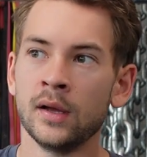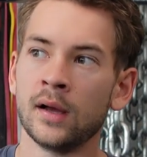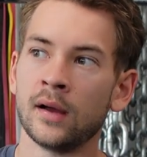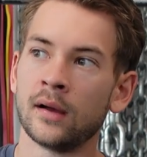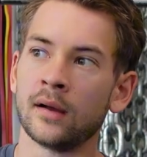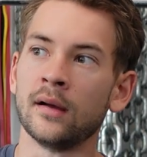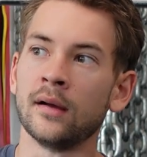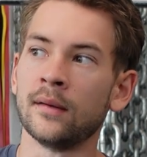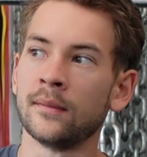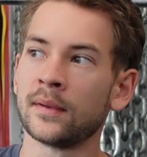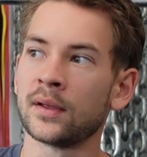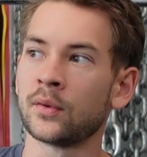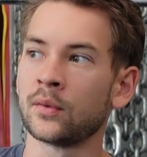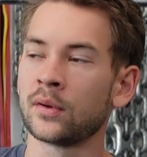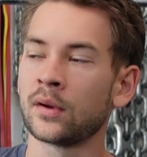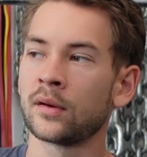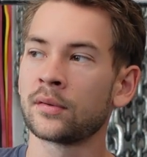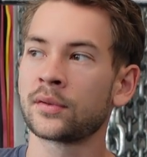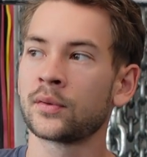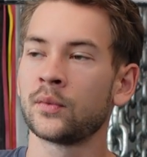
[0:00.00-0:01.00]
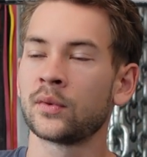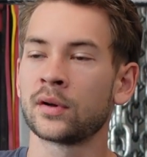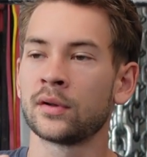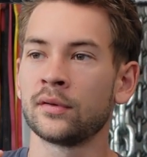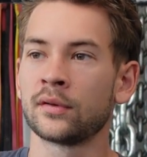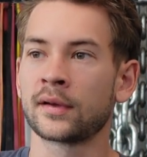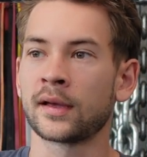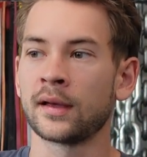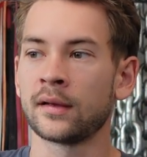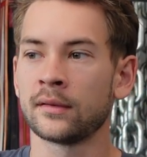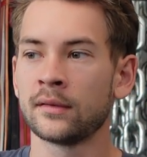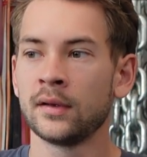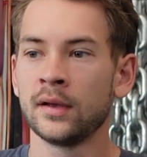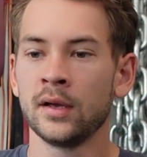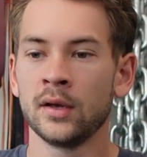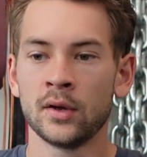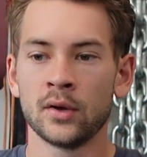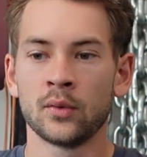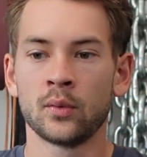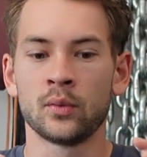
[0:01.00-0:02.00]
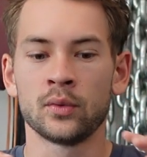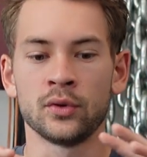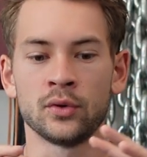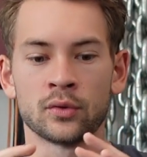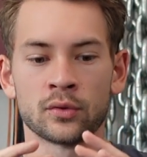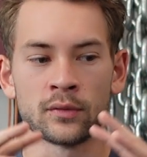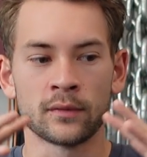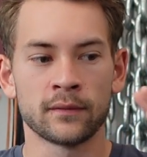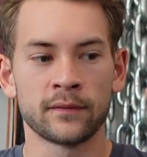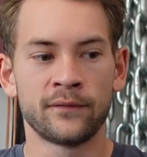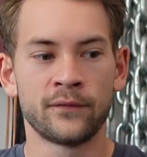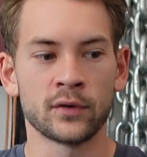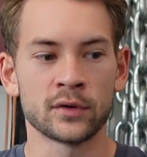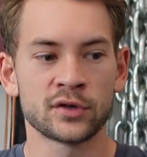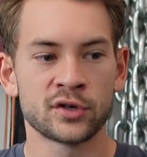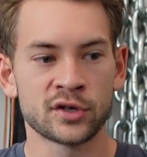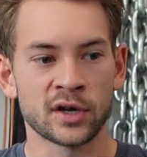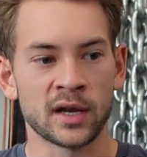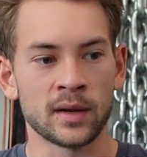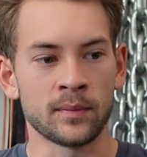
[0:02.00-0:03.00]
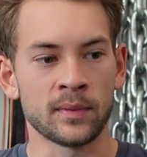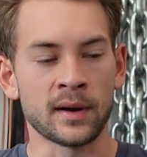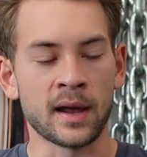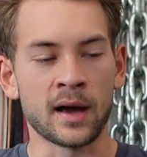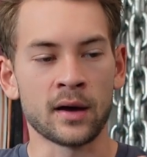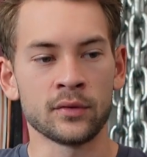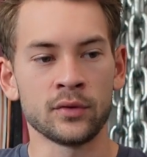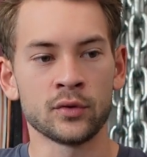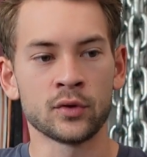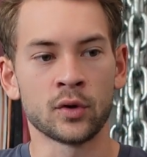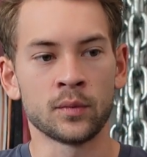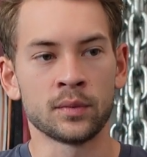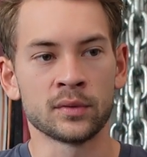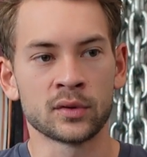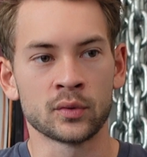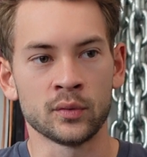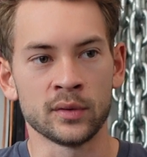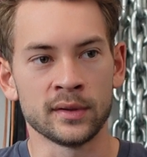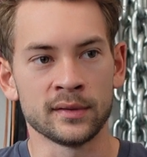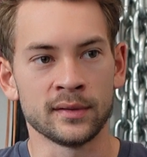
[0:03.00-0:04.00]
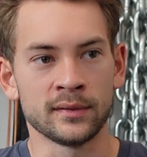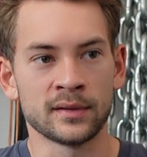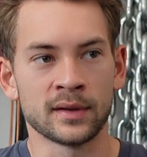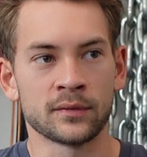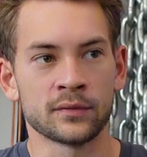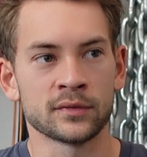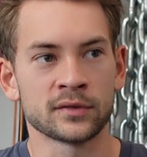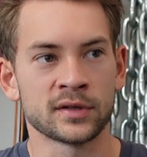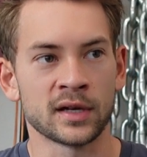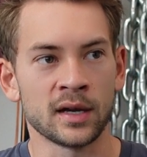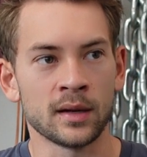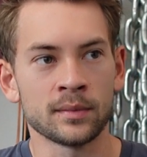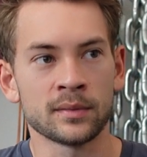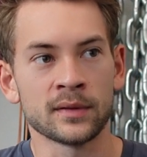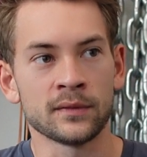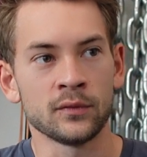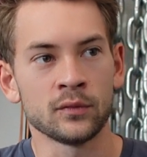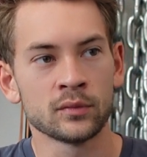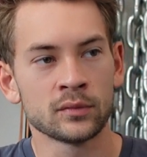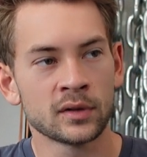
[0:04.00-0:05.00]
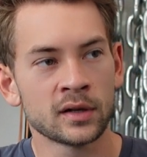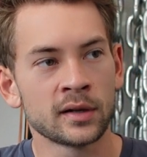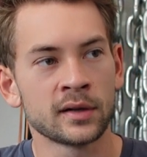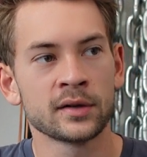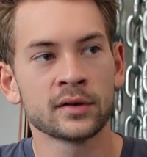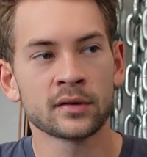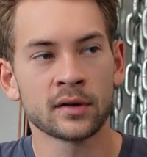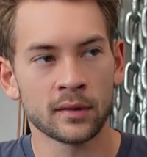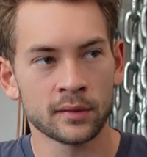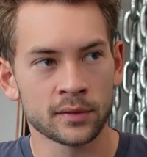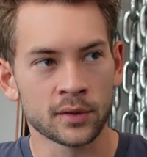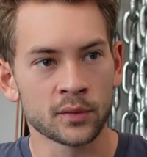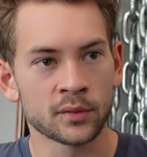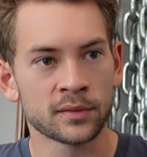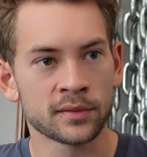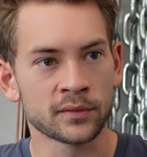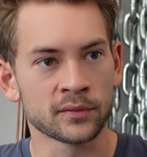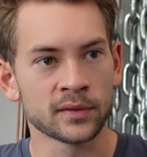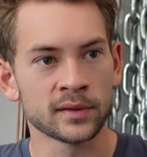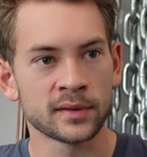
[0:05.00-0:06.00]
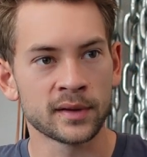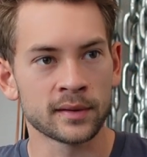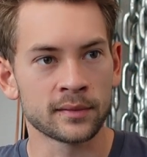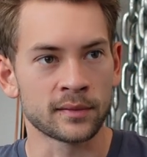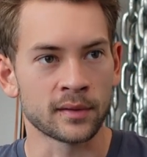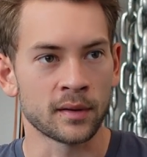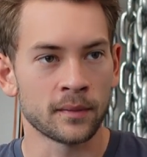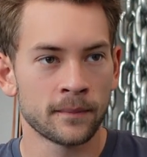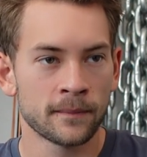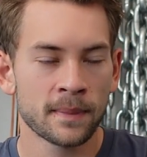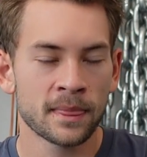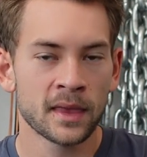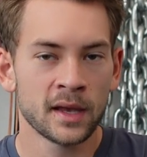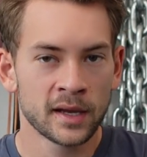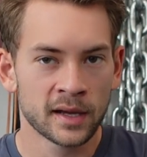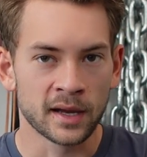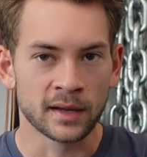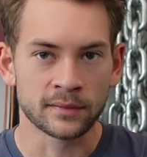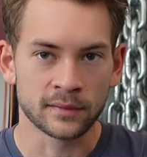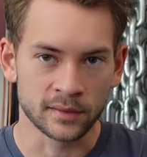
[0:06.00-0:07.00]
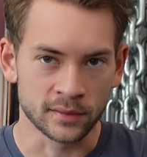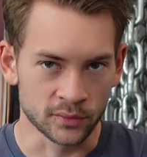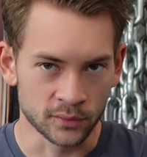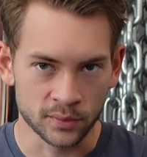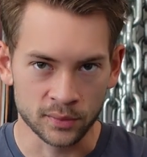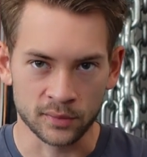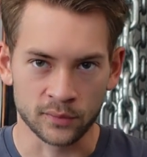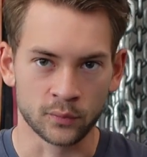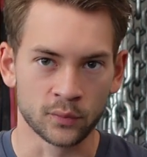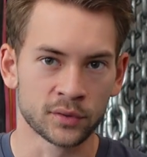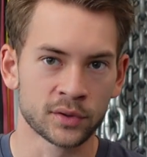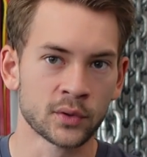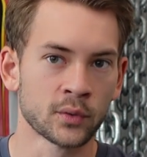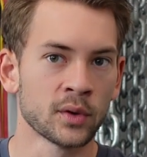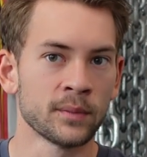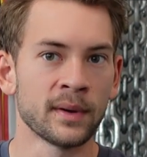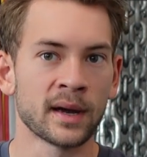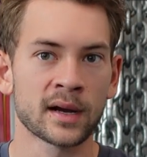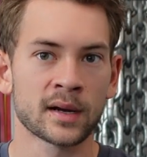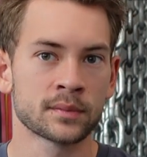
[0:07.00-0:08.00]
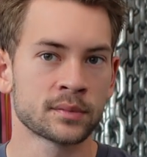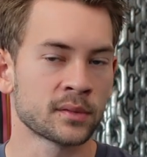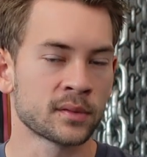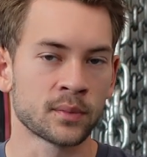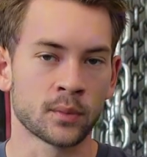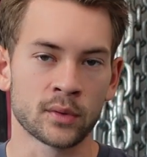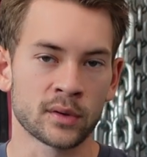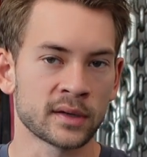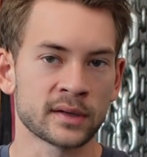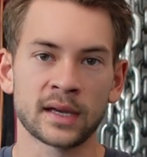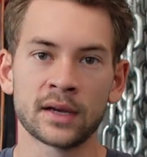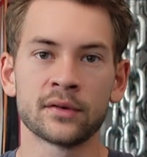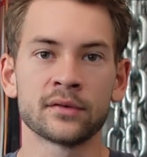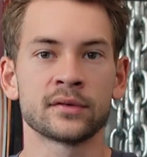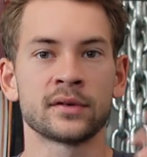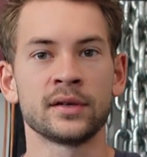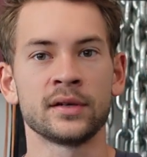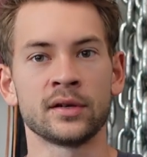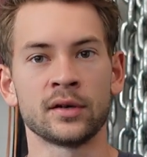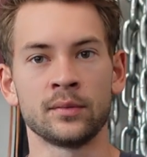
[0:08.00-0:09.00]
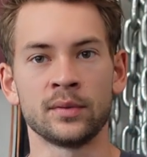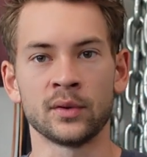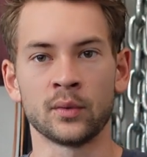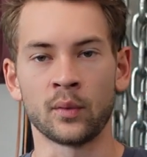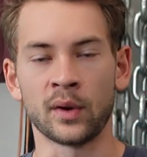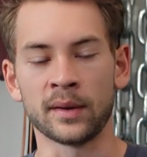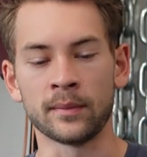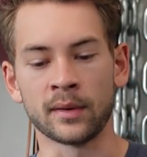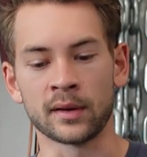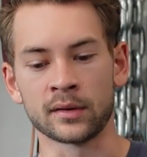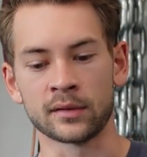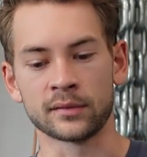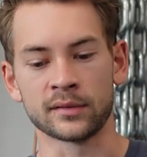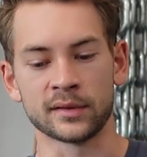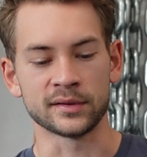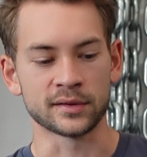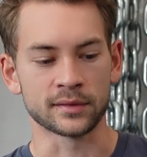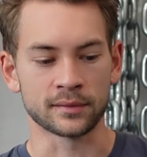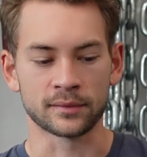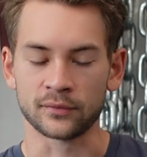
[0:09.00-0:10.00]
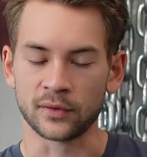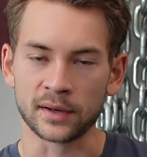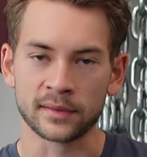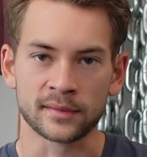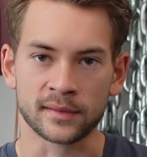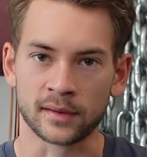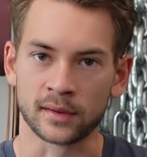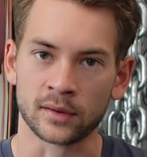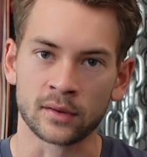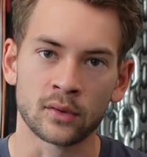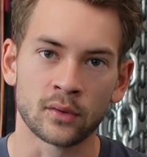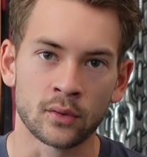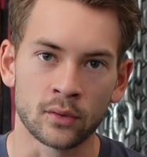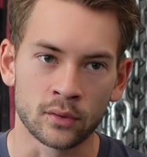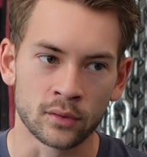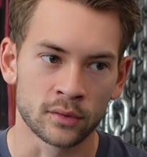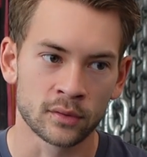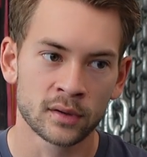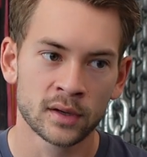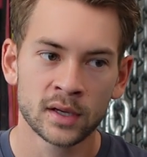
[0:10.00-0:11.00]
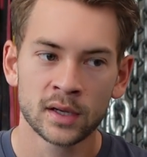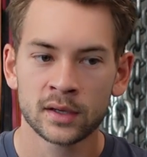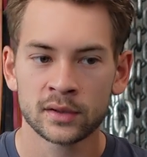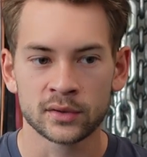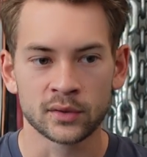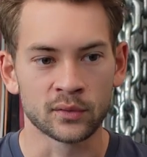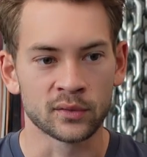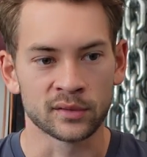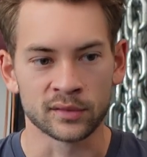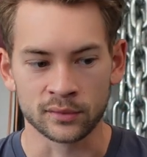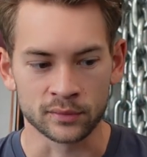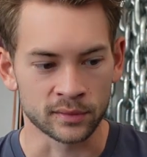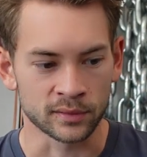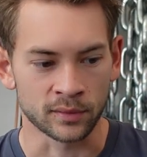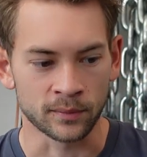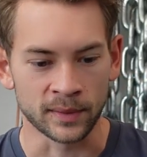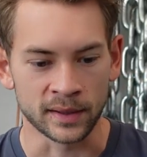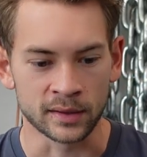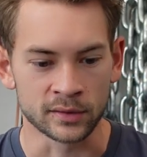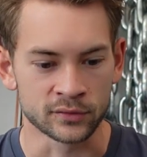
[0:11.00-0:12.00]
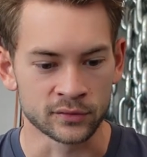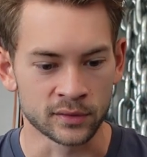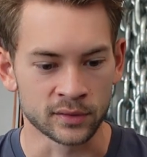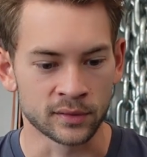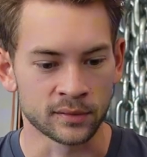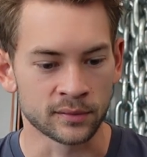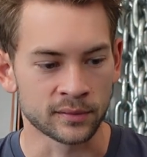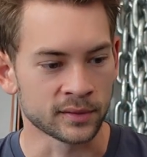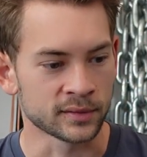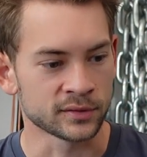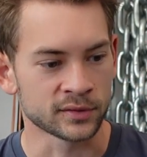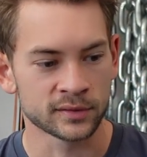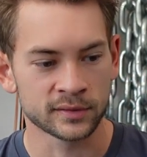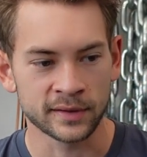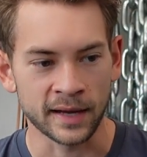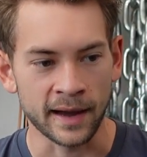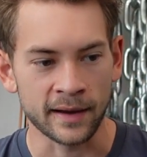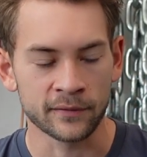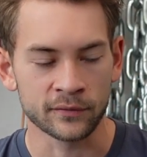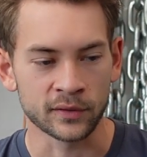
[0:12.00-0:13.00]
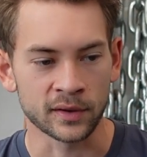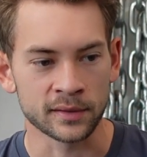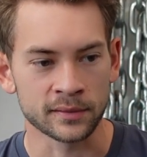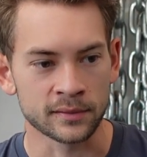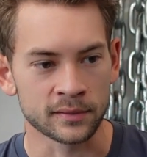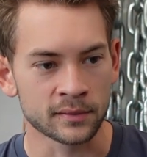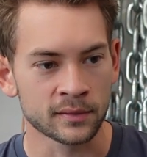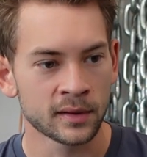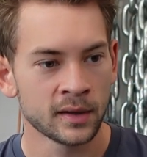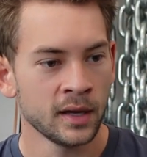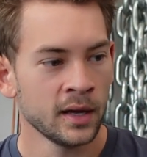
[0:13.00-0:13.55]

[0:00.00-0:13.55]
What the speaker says: And we also want to look at your foot shape and how you go between these different shapes. If you clear all those three things up, and then you sort of work your way back up to the sport, I guarantee it'll be way better just resting or doing your little band drills and calf raises.